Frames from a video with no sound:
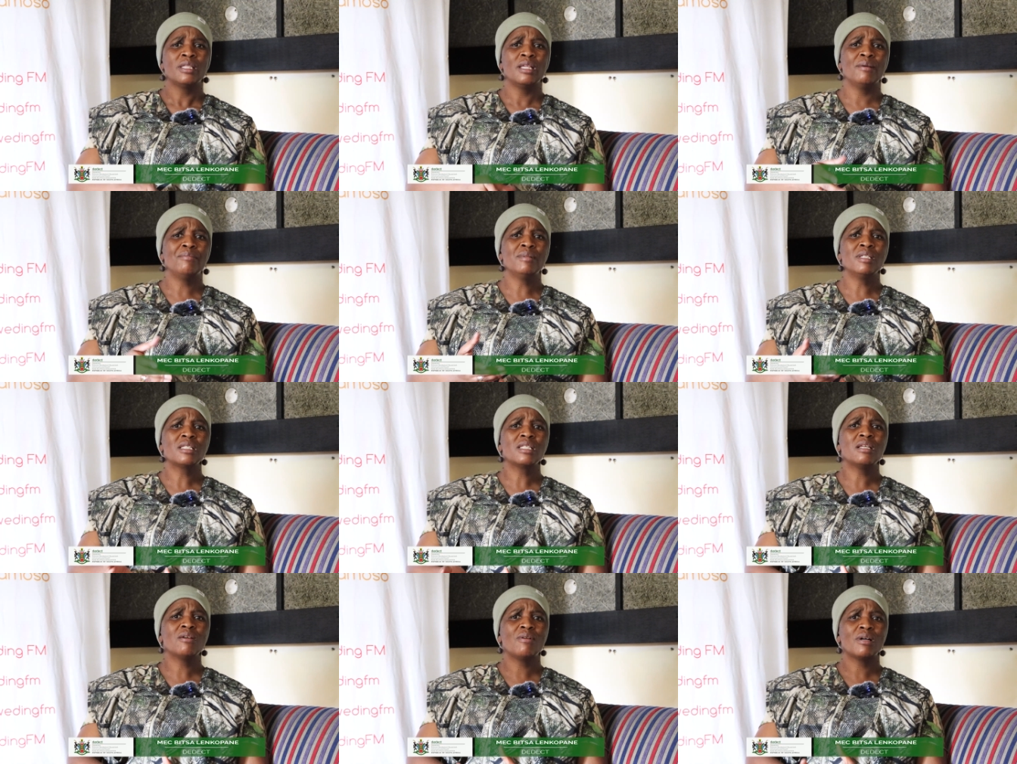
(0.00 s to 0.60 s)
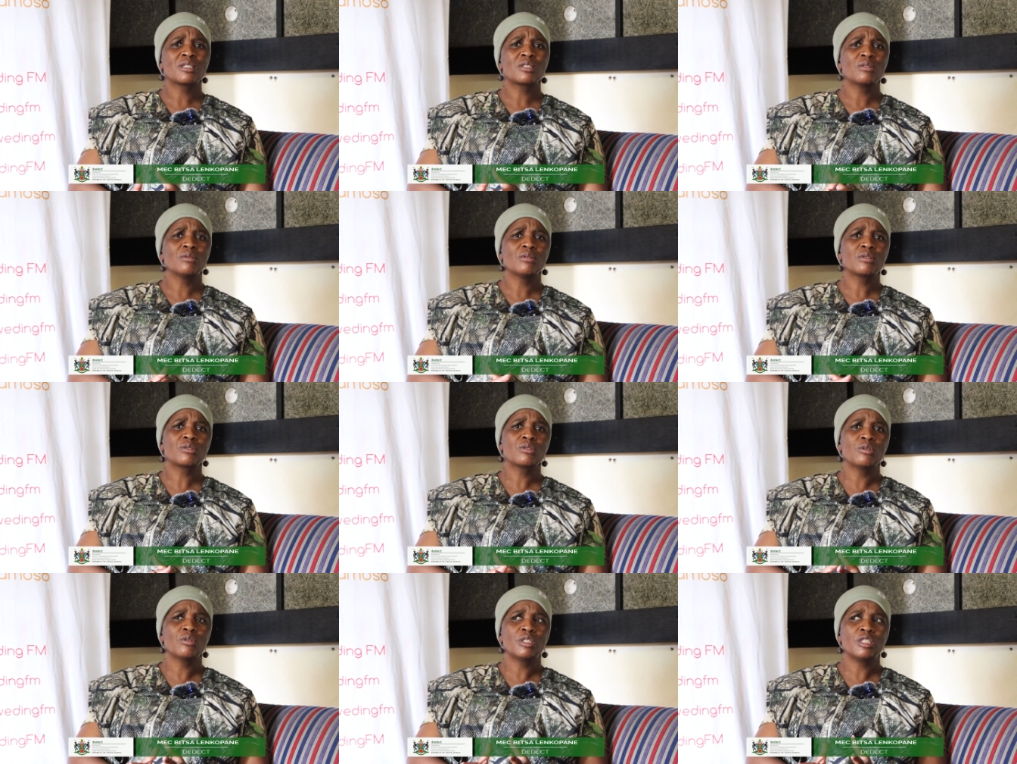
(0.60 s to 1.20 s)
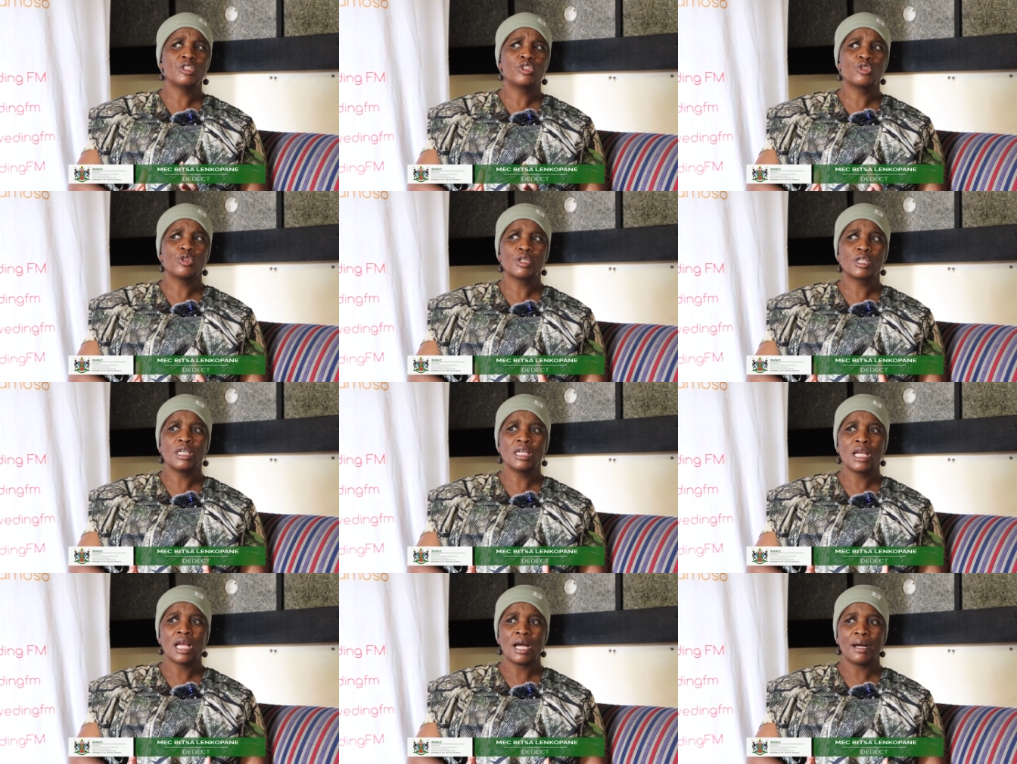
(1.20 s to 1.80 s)
The MEC was not only
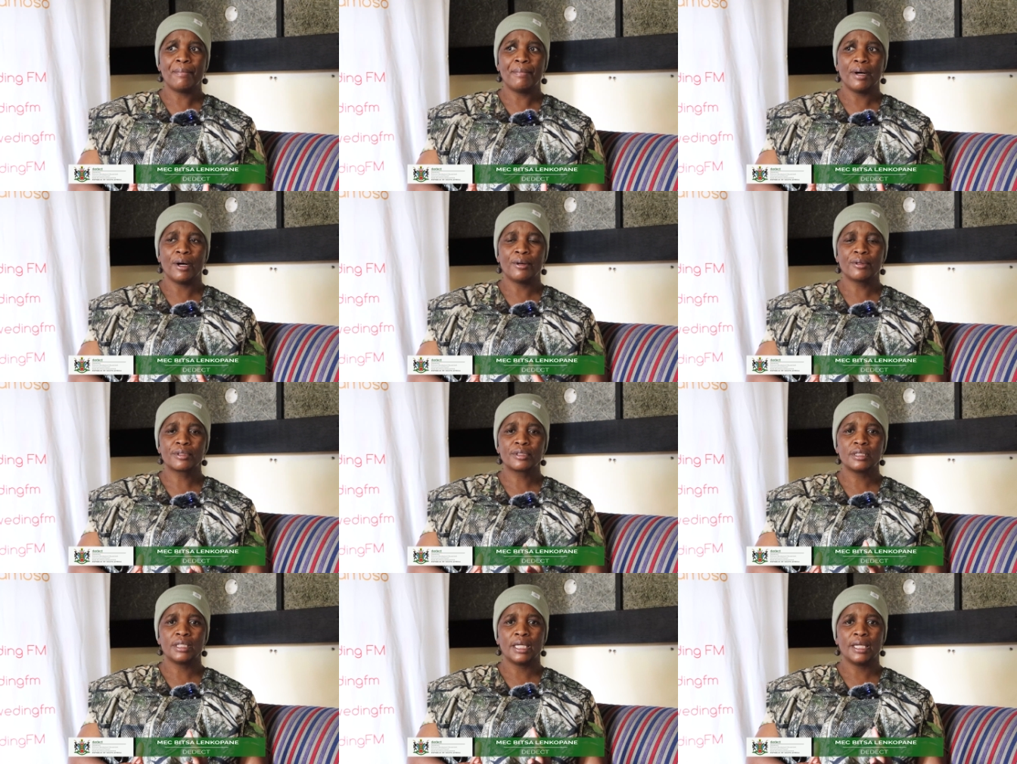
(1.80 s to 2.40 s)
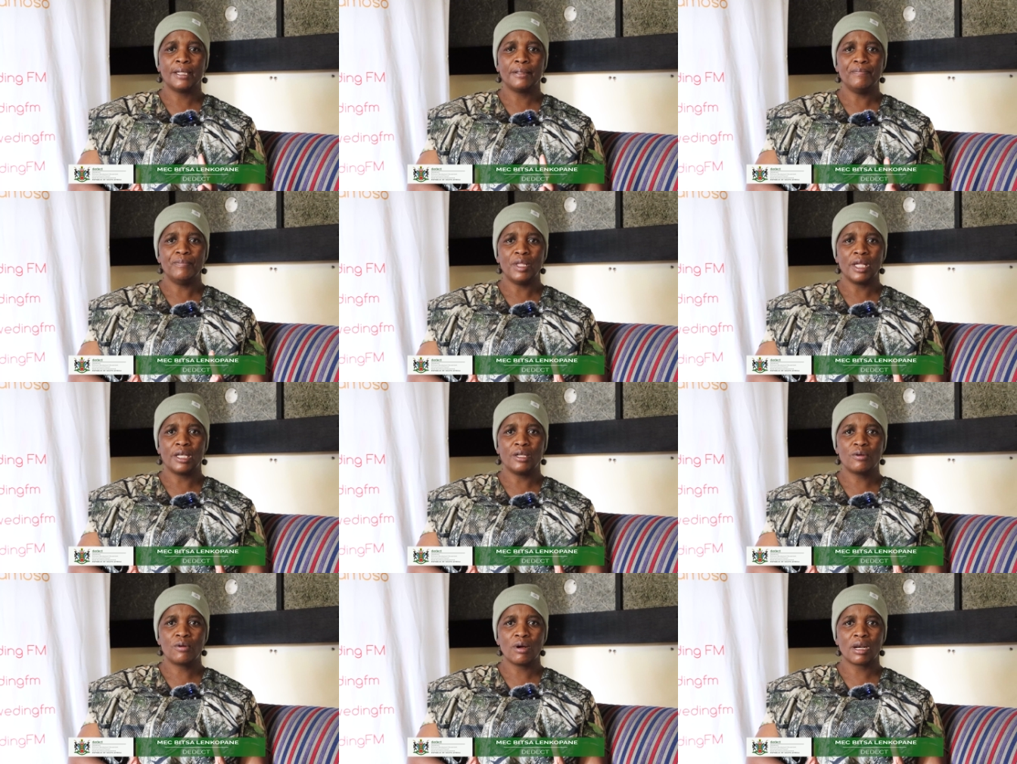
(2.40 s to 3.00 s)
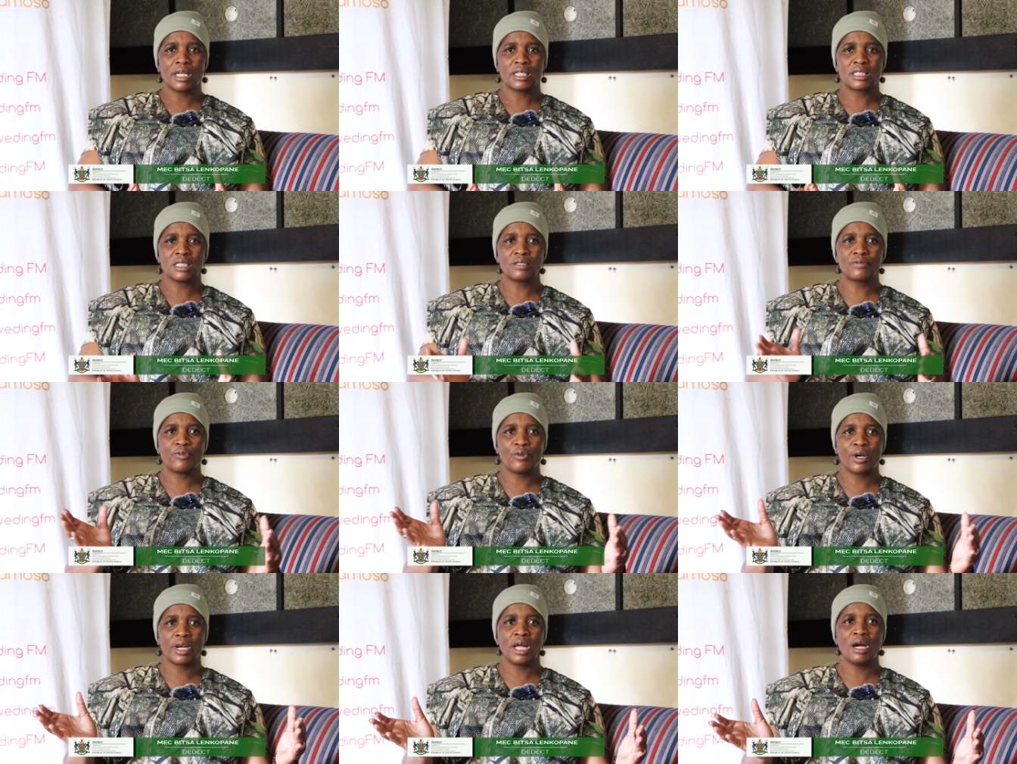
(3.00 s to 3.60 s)
talking about the liquor
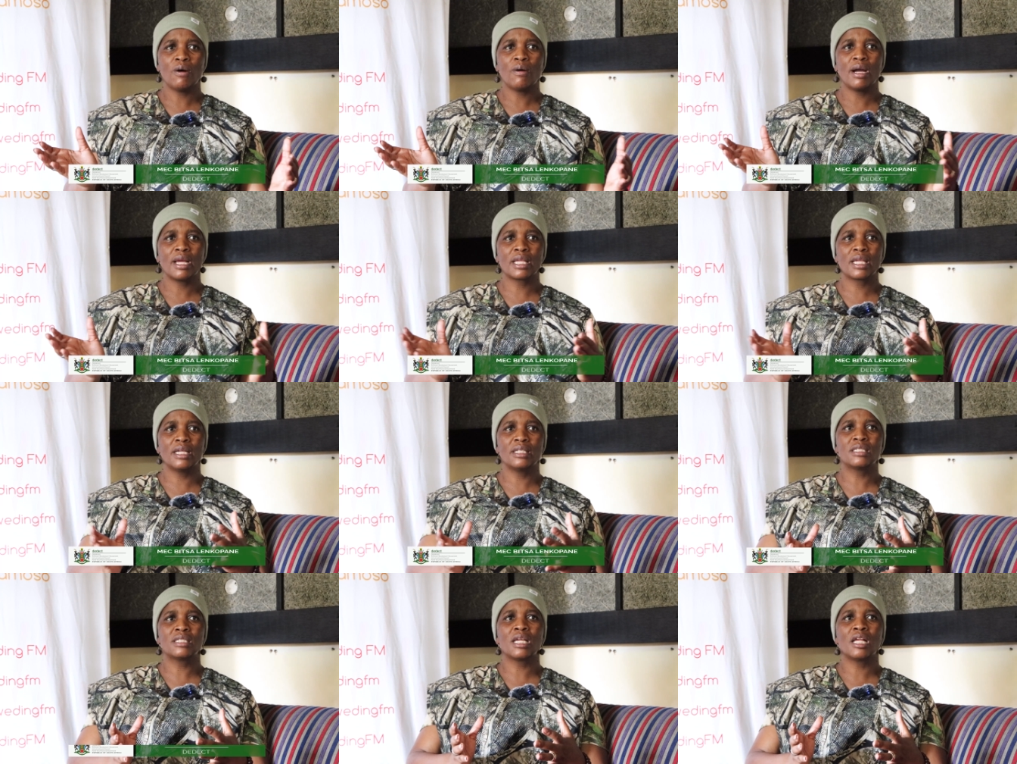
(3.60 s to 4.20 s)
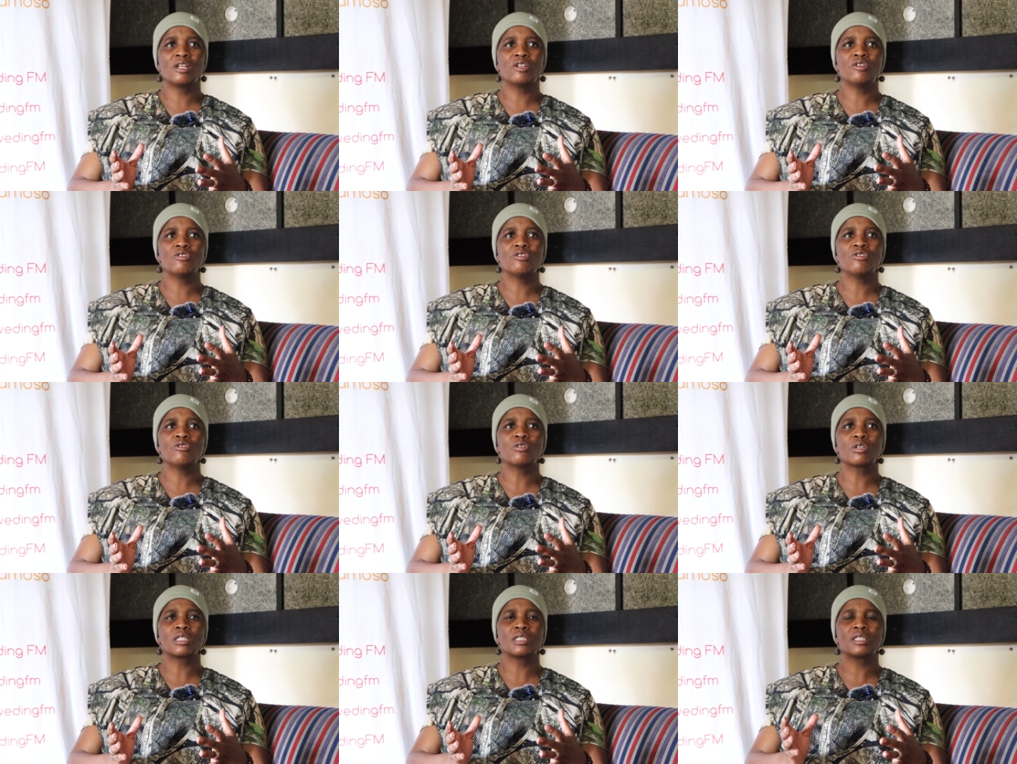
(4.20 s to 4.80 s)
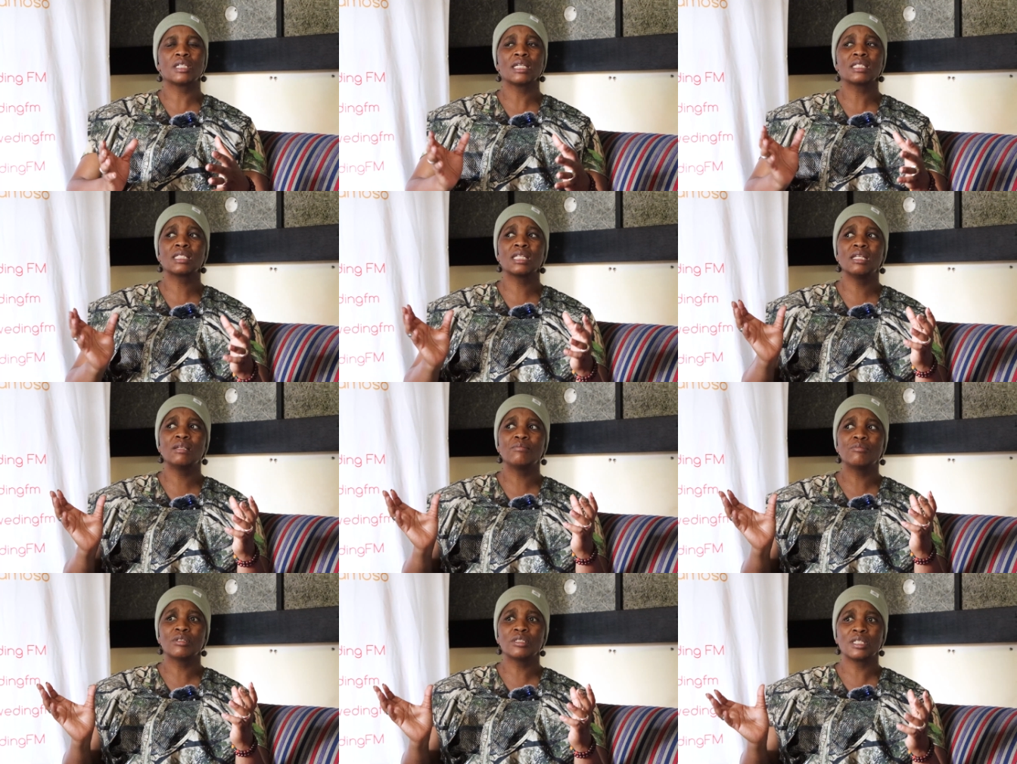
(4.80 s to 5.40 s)
license. For now, I can tell you gore just
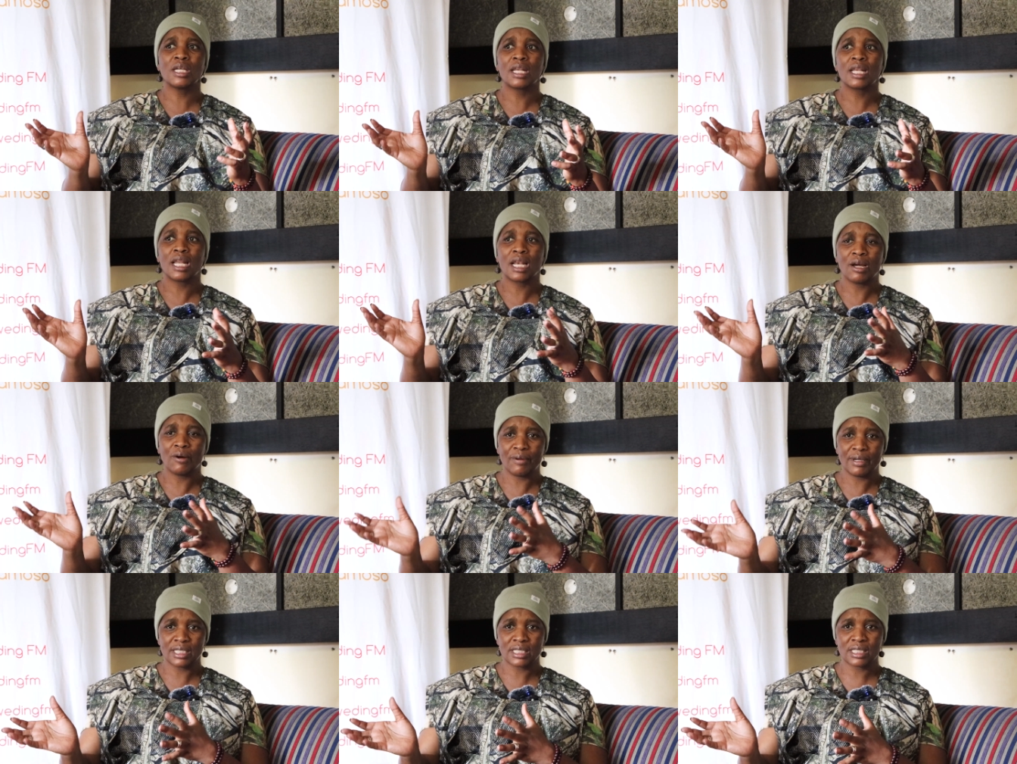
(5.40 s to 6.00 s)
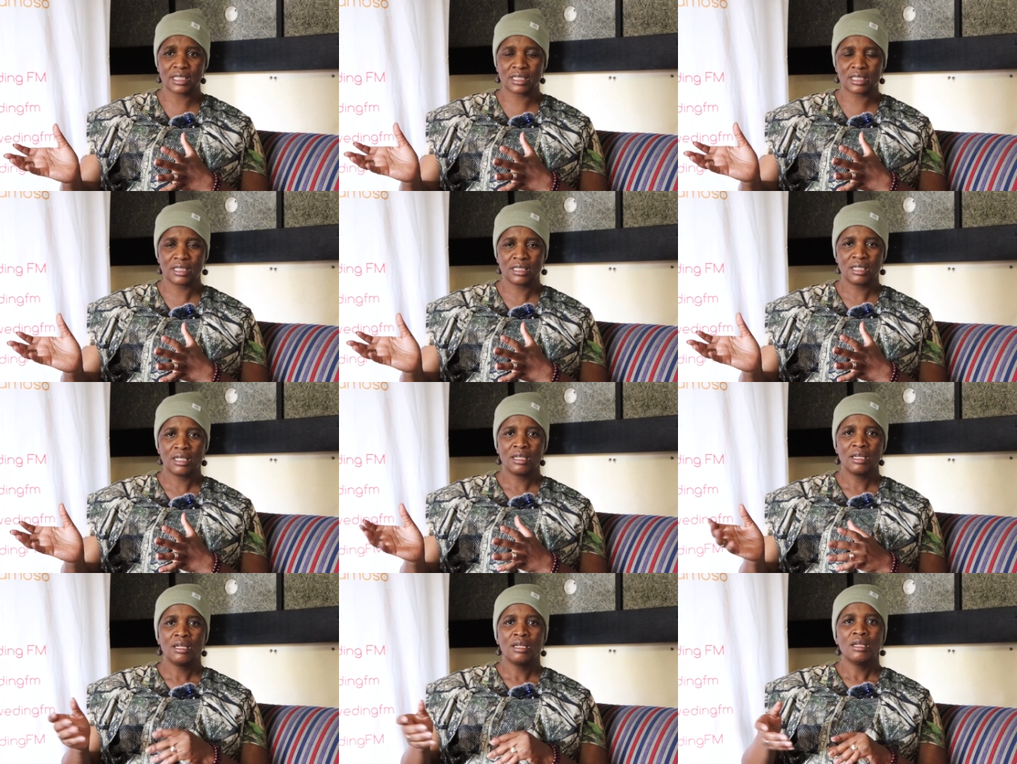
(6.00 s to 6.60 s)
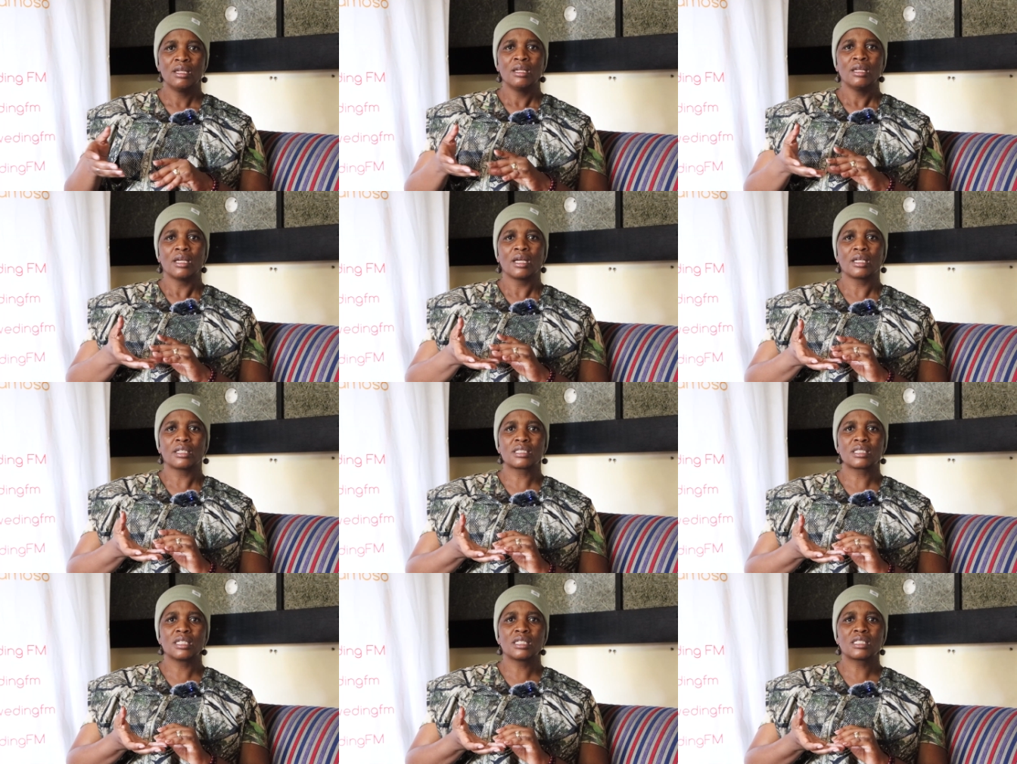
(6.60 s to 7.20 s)
in Bujanala West, we